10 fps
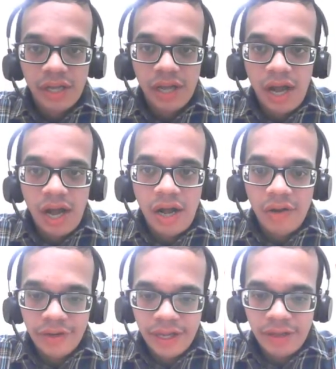how
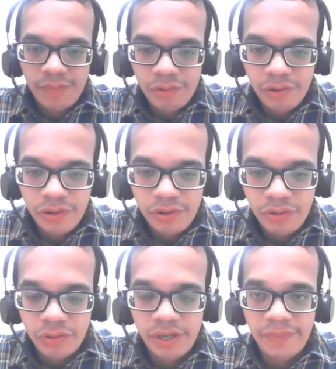it has moved
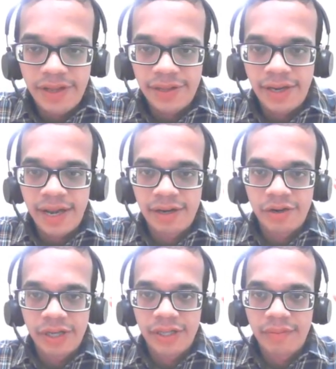to the basic
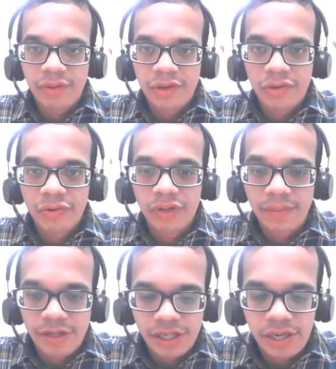algorithms to the
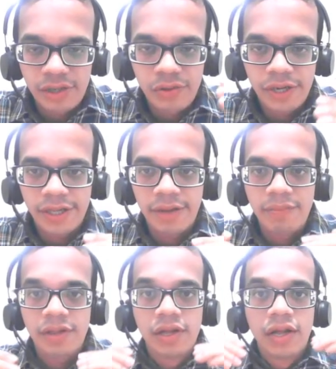machine algorithms,
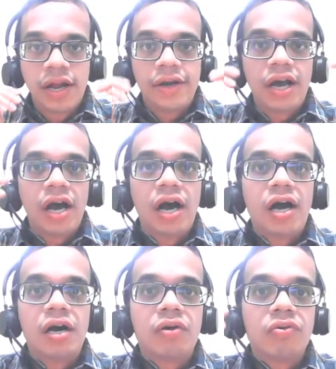and
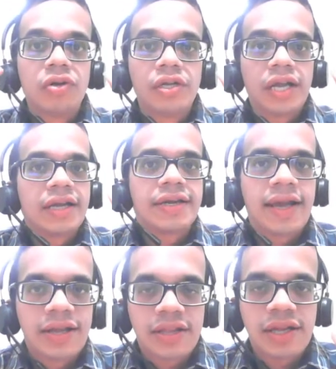how it
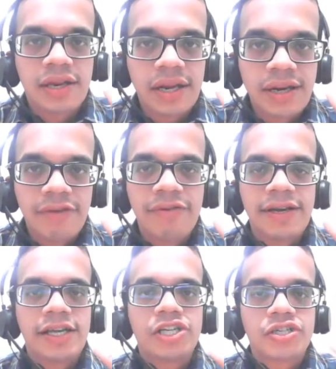has a
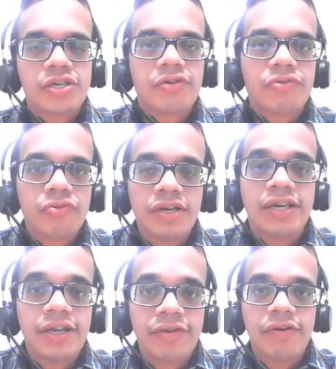leverage
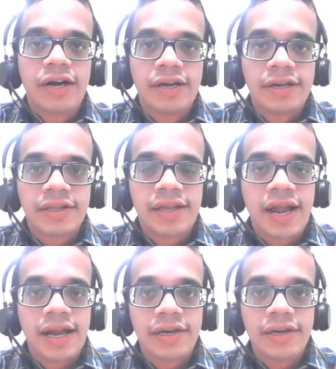to
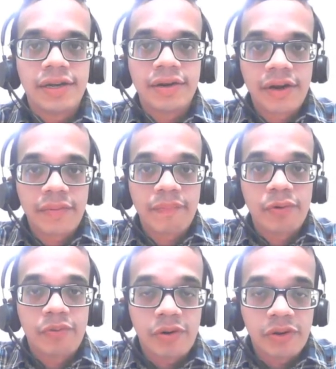understand,
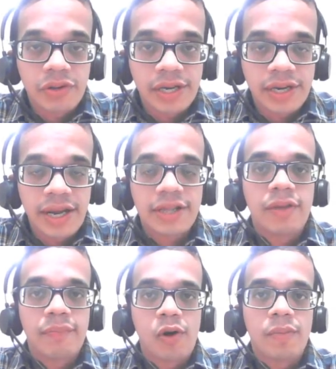realize the
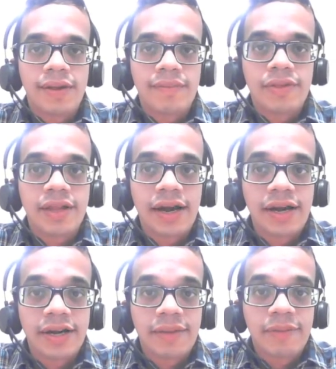problems, and
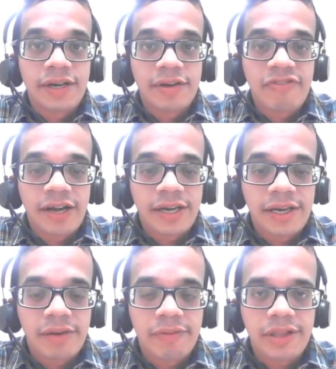ultimately finding the
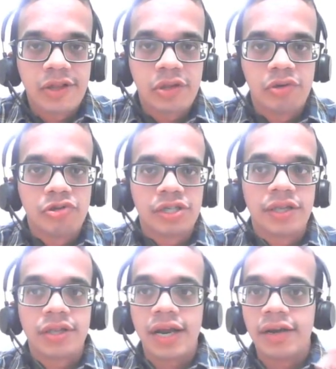business
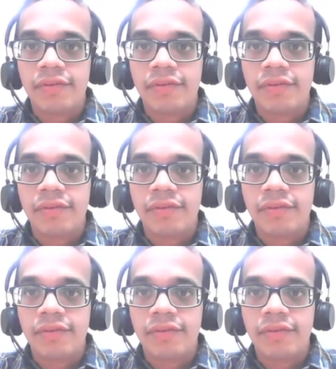solutions. And